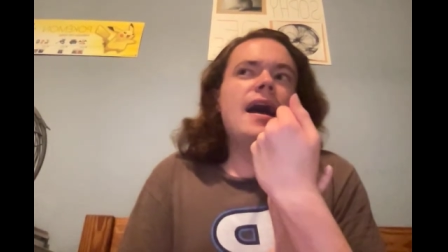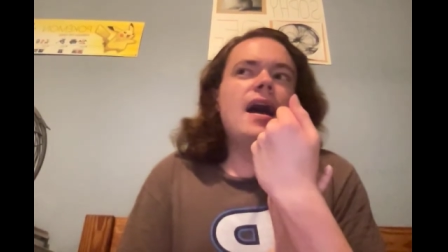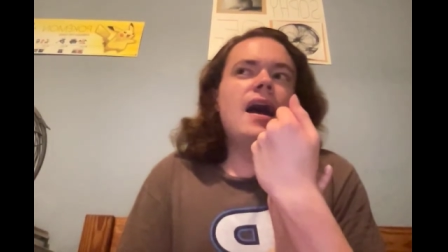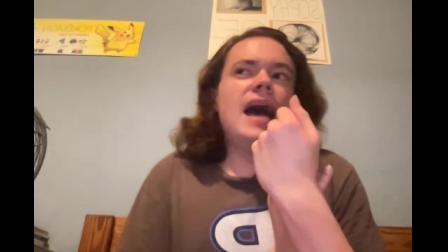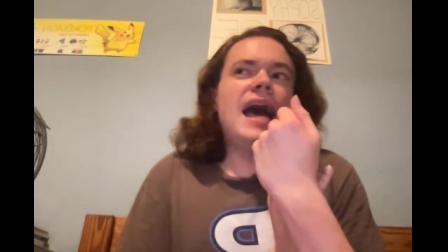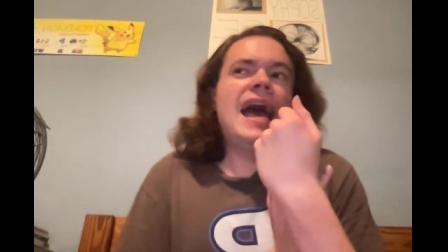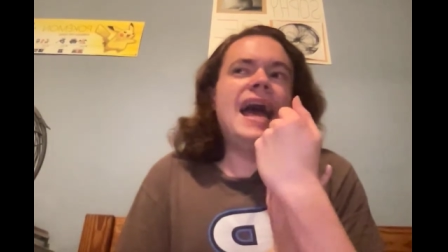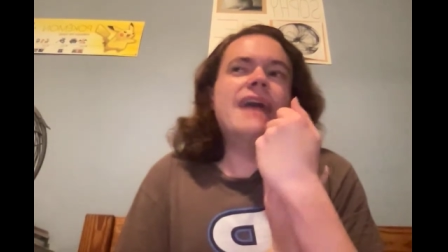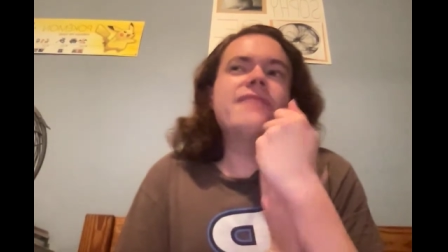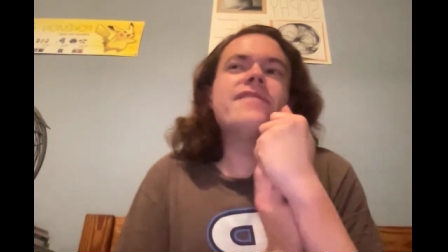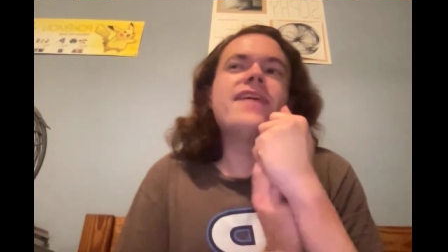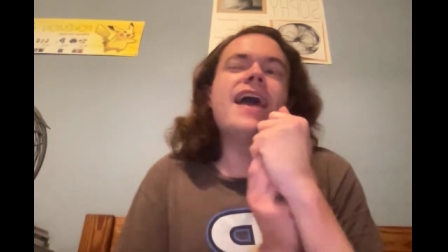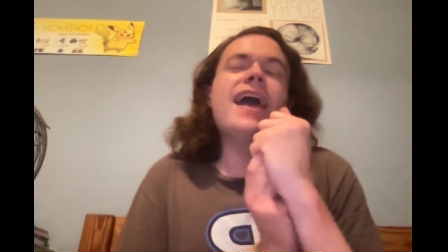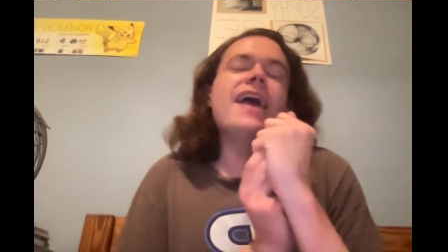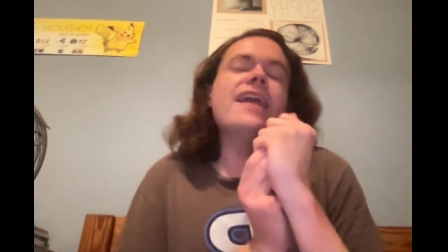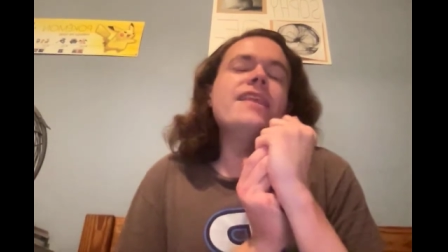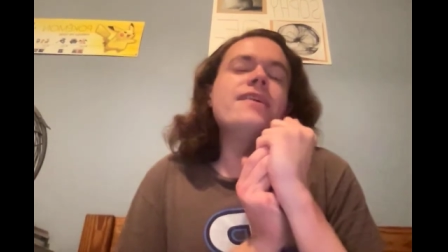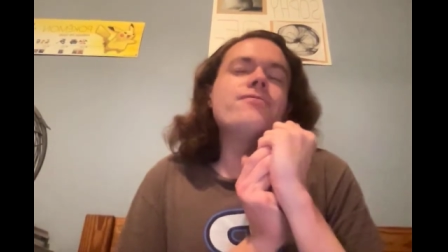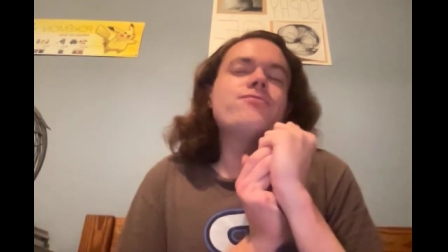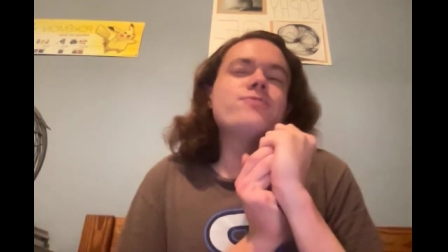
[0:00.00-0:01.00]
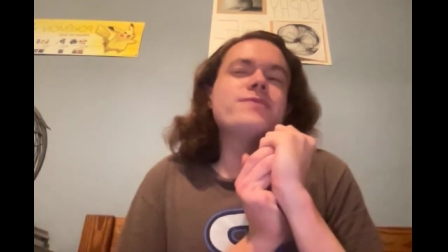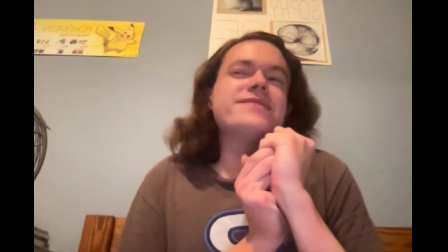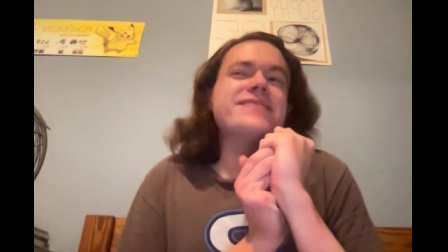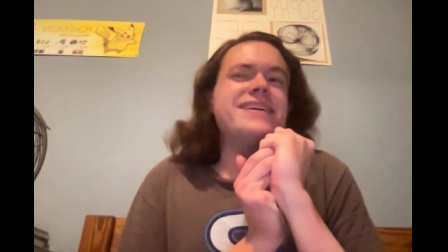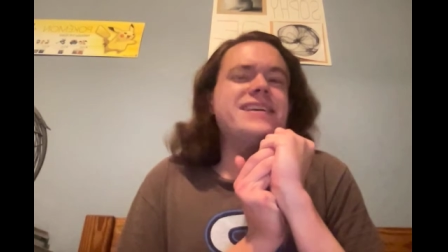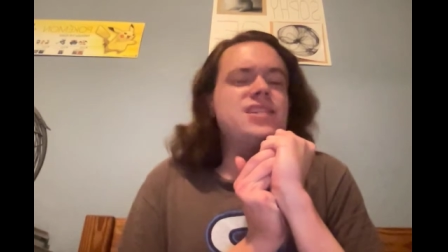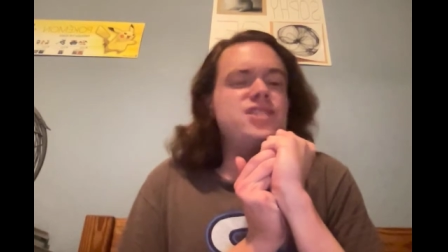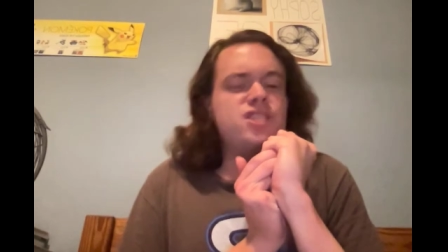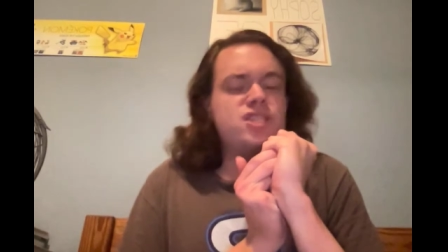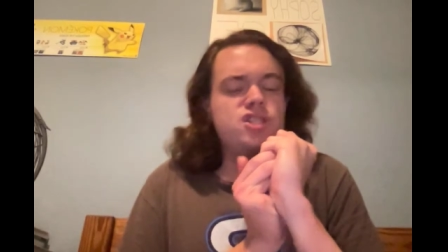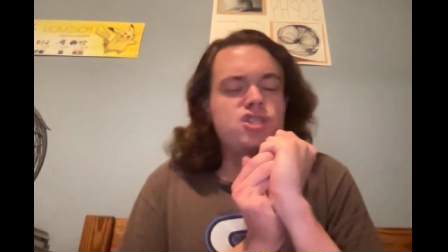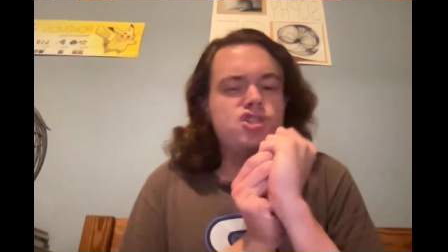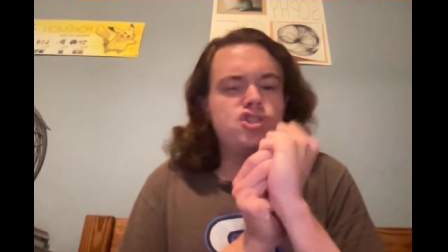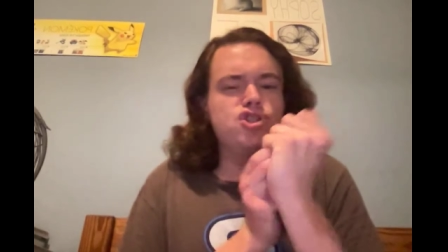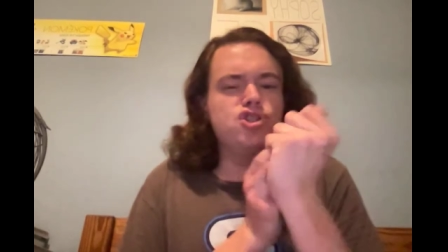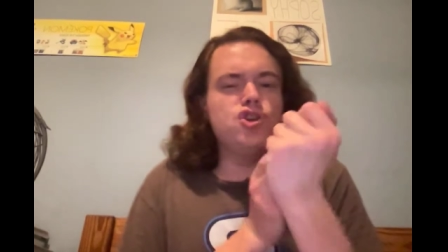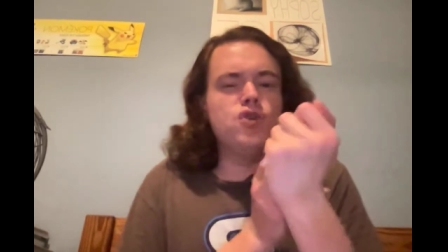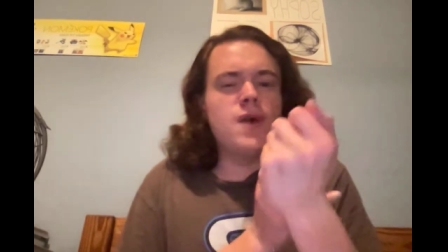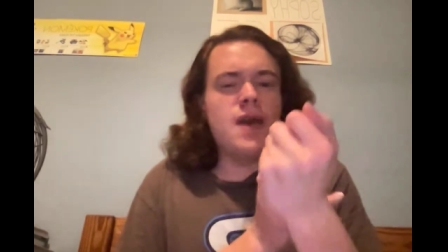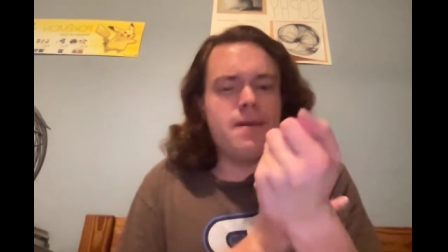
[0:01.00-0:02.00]
have any relation
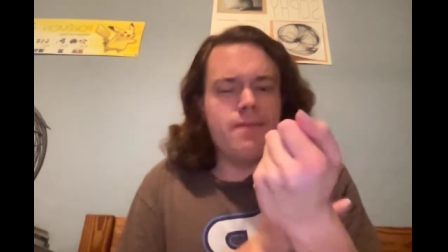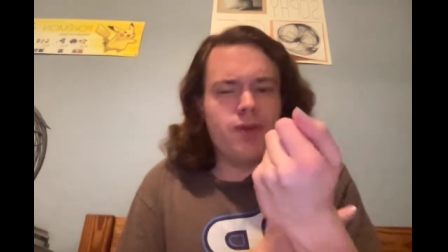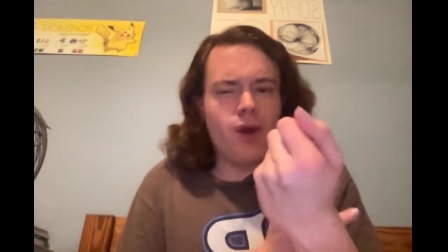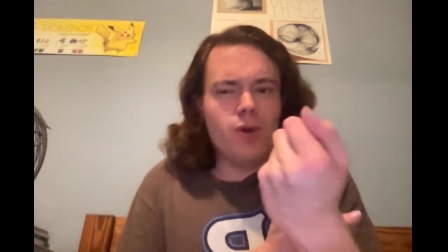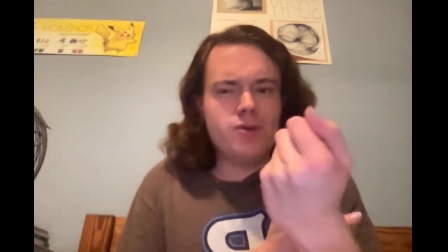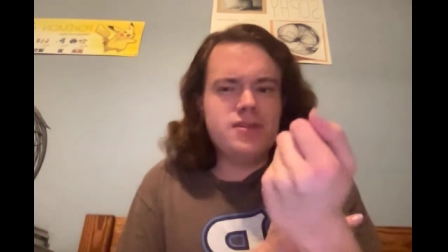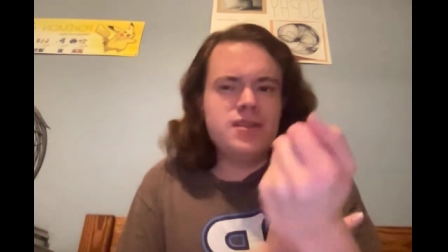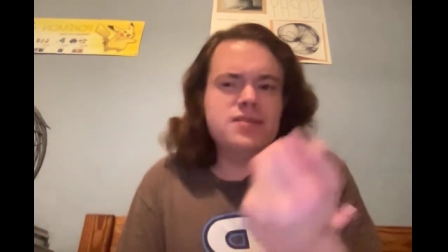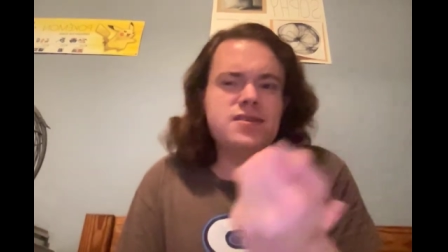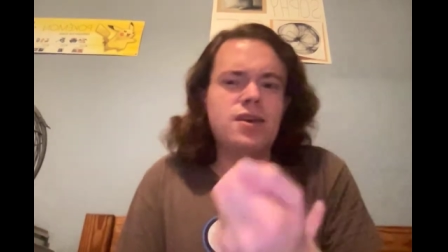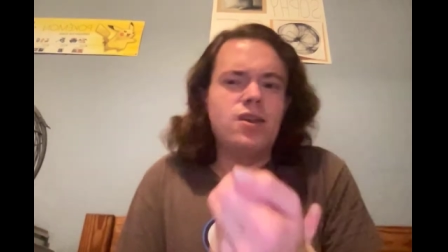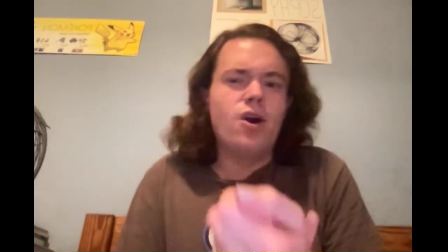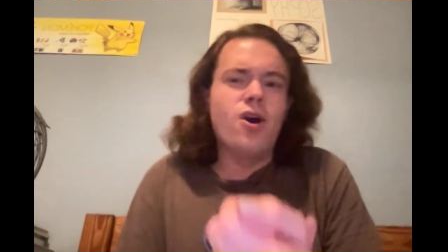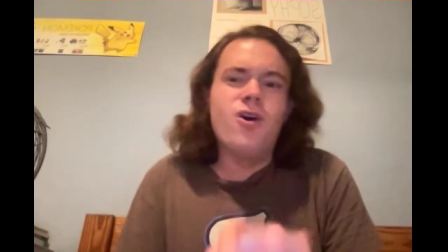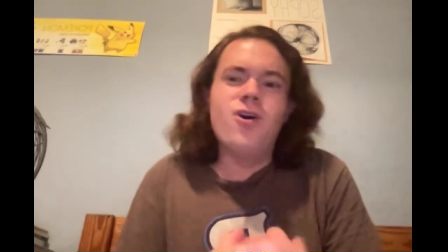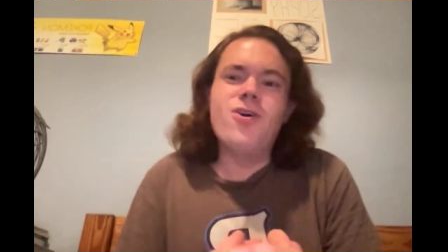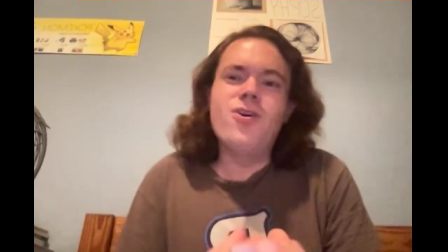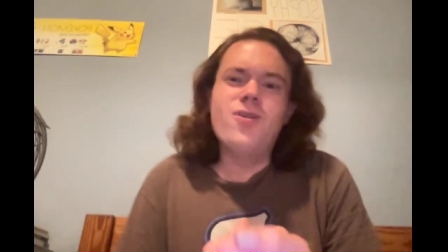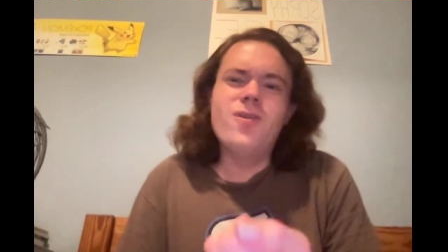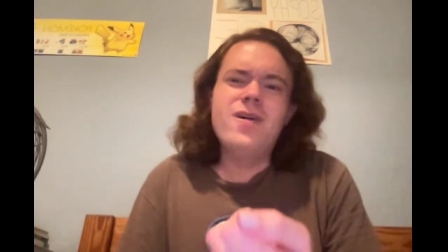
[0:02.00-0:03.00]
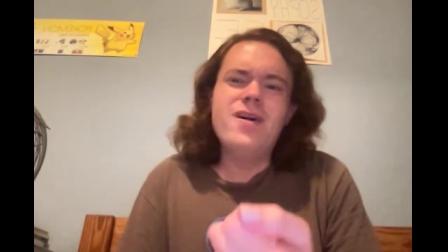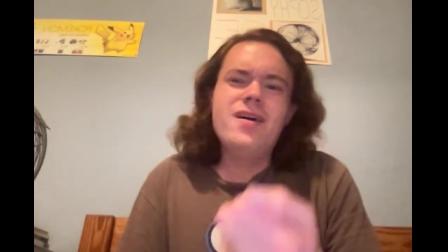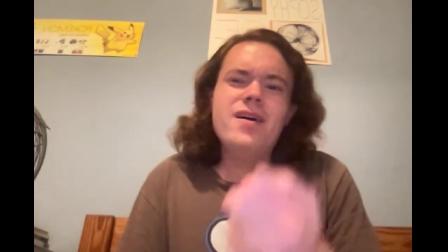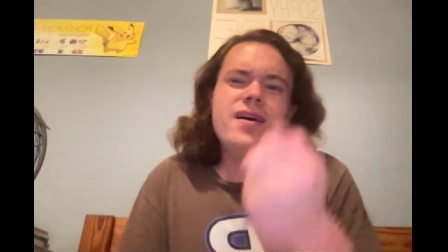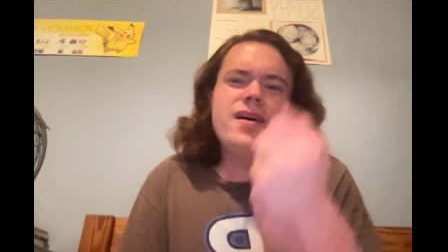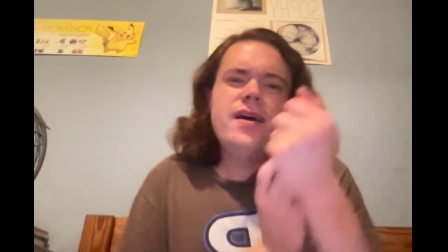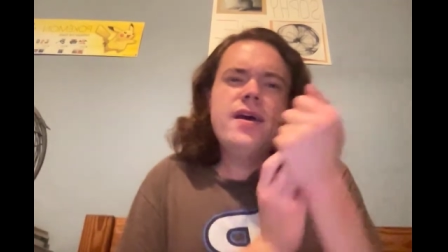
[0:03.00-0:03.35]
to hypnosis at all?